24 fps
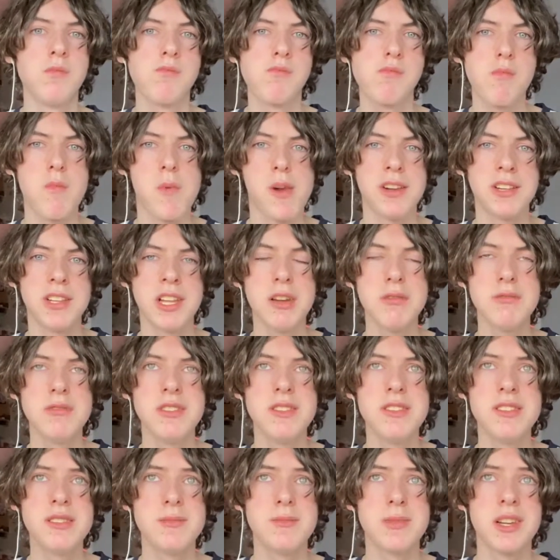And
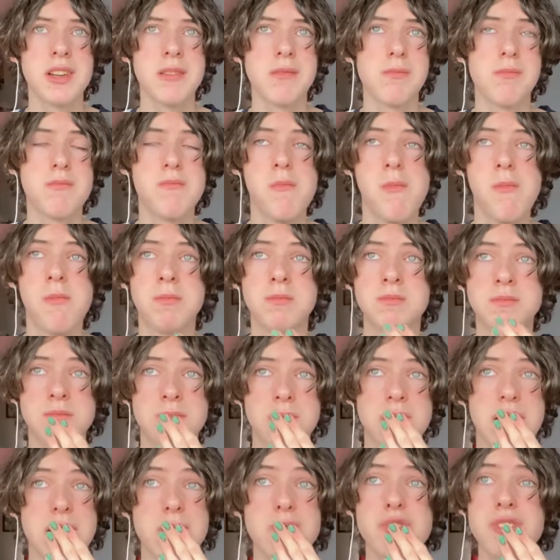nowadays I'm like,
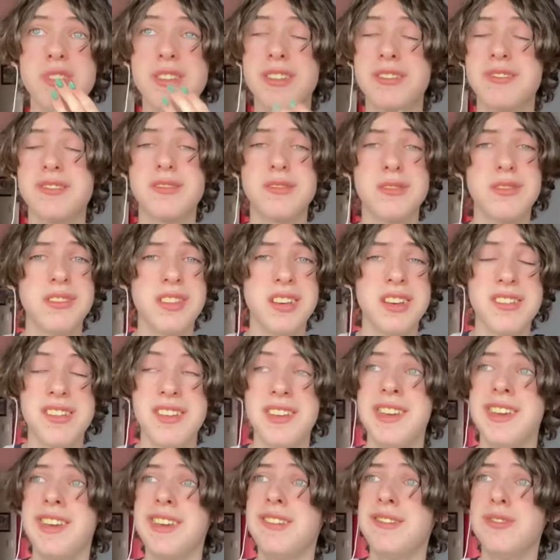I'm drinking soda
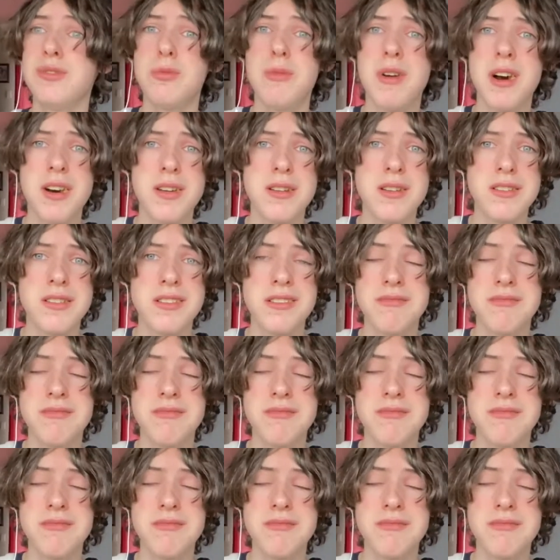and water.